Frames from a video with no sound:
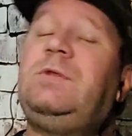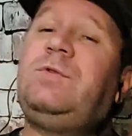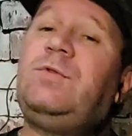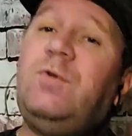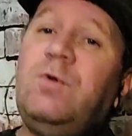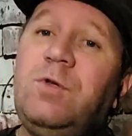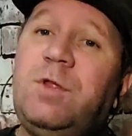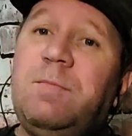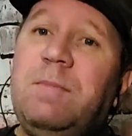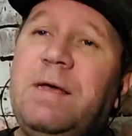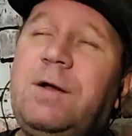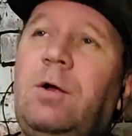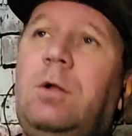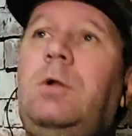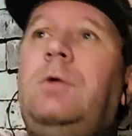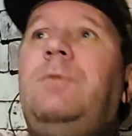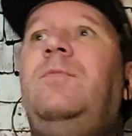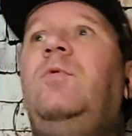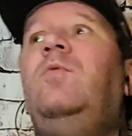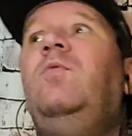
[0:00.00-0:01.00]
To the
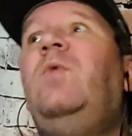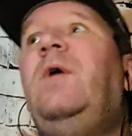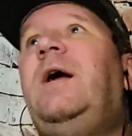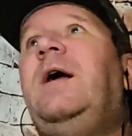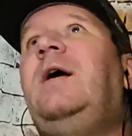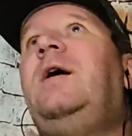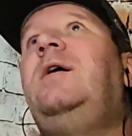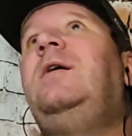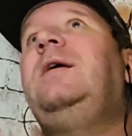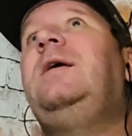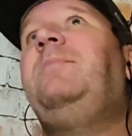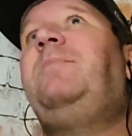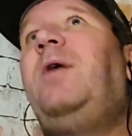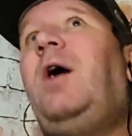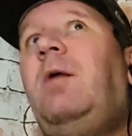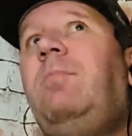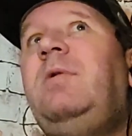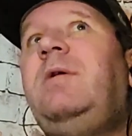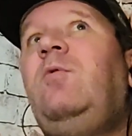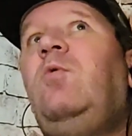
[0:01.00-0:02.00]
middle, where he
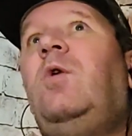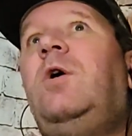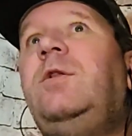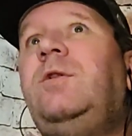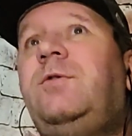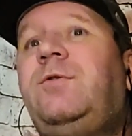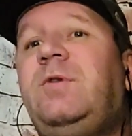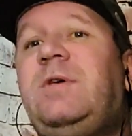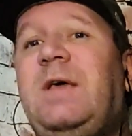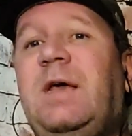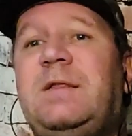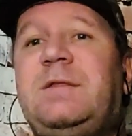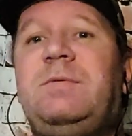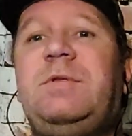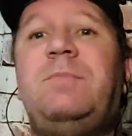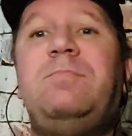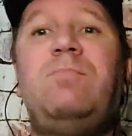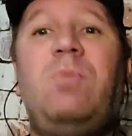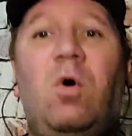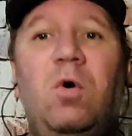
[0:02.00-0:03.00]
probably wanted to get
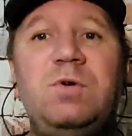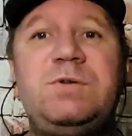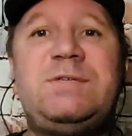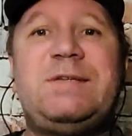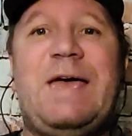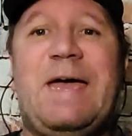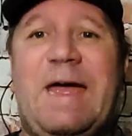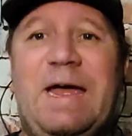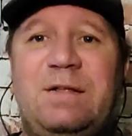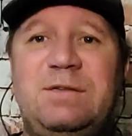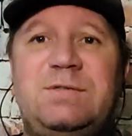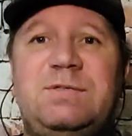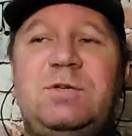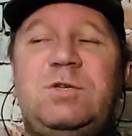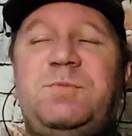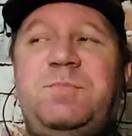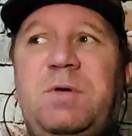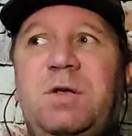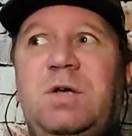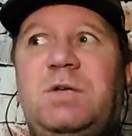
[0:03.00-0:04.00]
the most
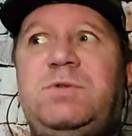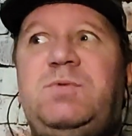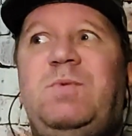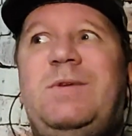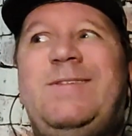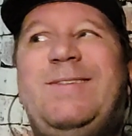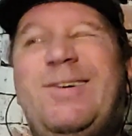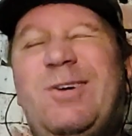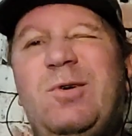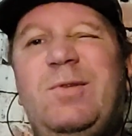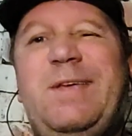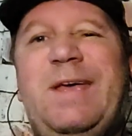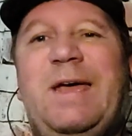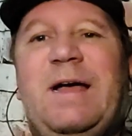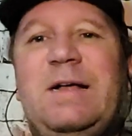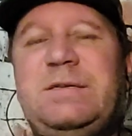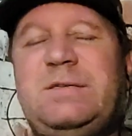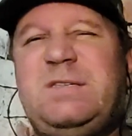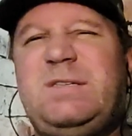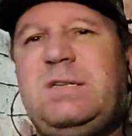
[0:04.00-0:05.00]
answers, because we know the
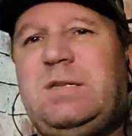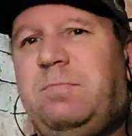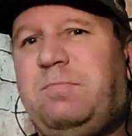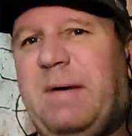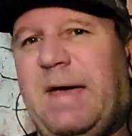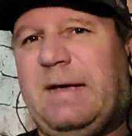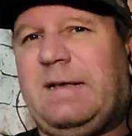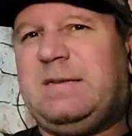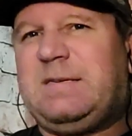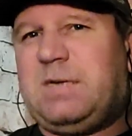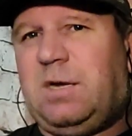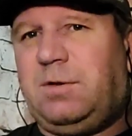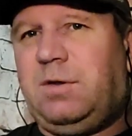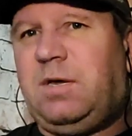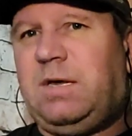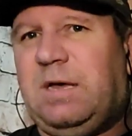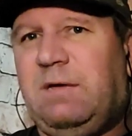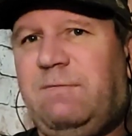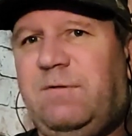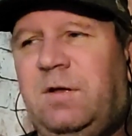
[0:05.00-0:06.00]
answers in the back is kind
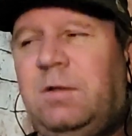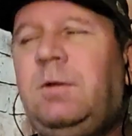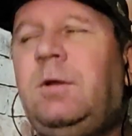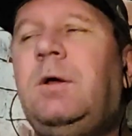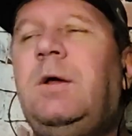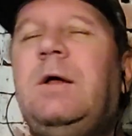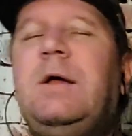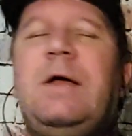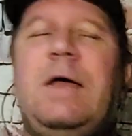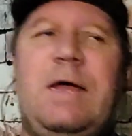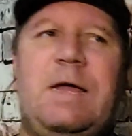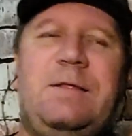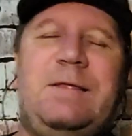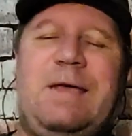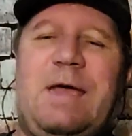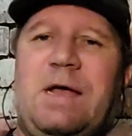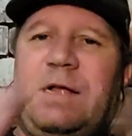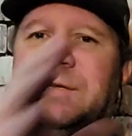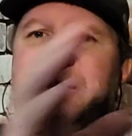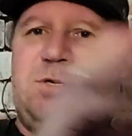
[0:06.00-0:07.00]
of given, and
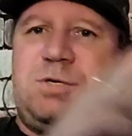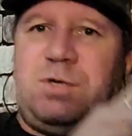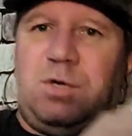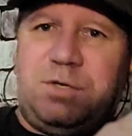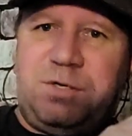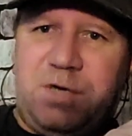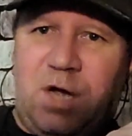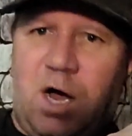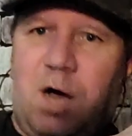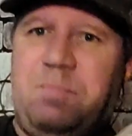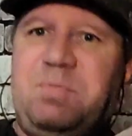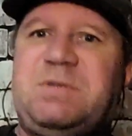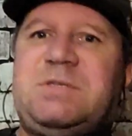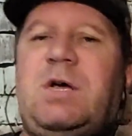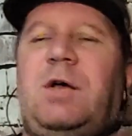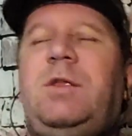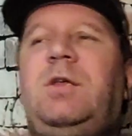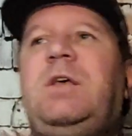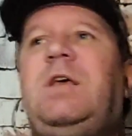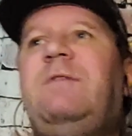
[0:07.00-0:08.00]
the answers on top is
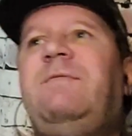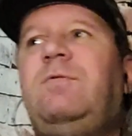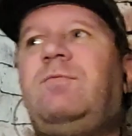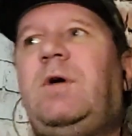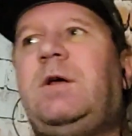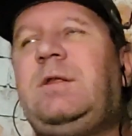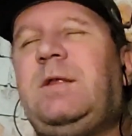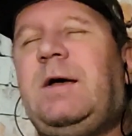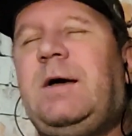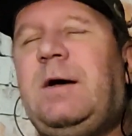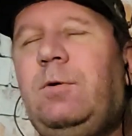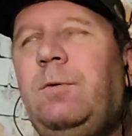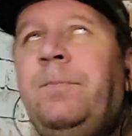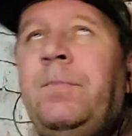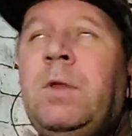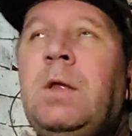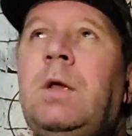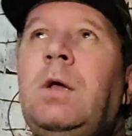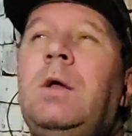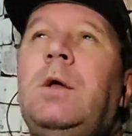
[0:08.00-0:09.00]
kind of given right now.
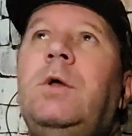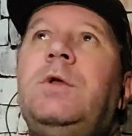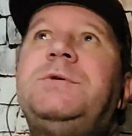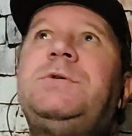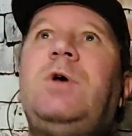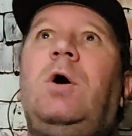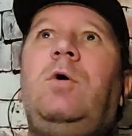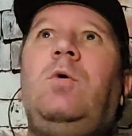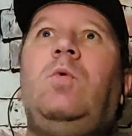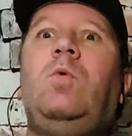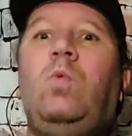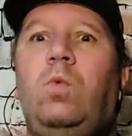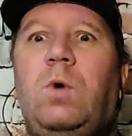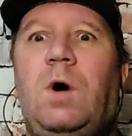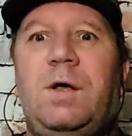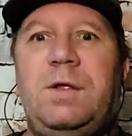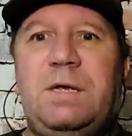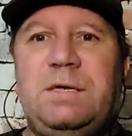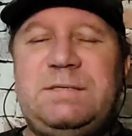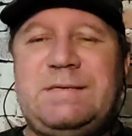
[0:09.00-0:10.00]
So
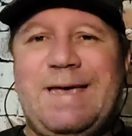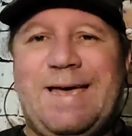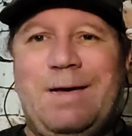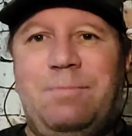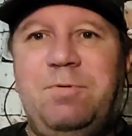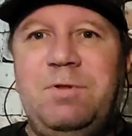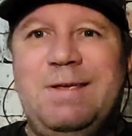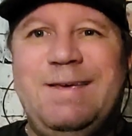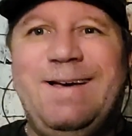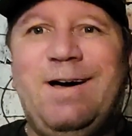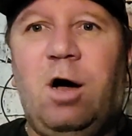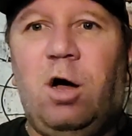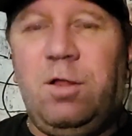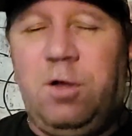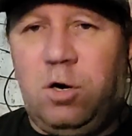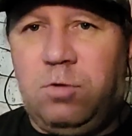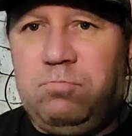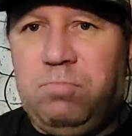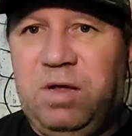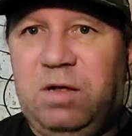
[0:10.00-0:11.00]
what is happening
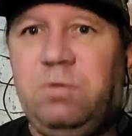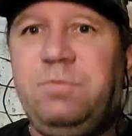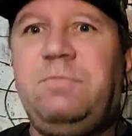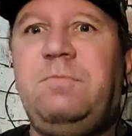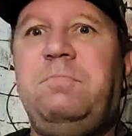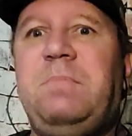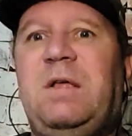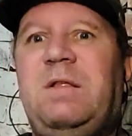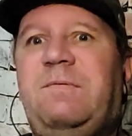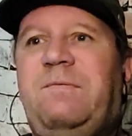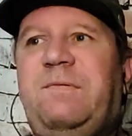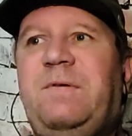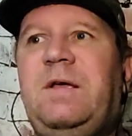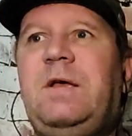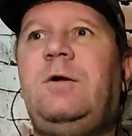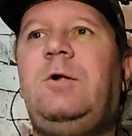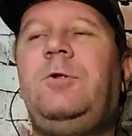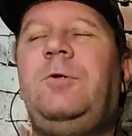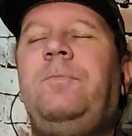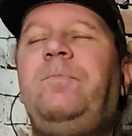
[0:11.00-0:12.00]
on our
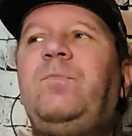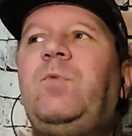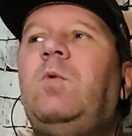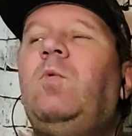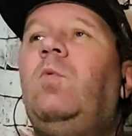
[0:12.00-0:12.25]
midfield?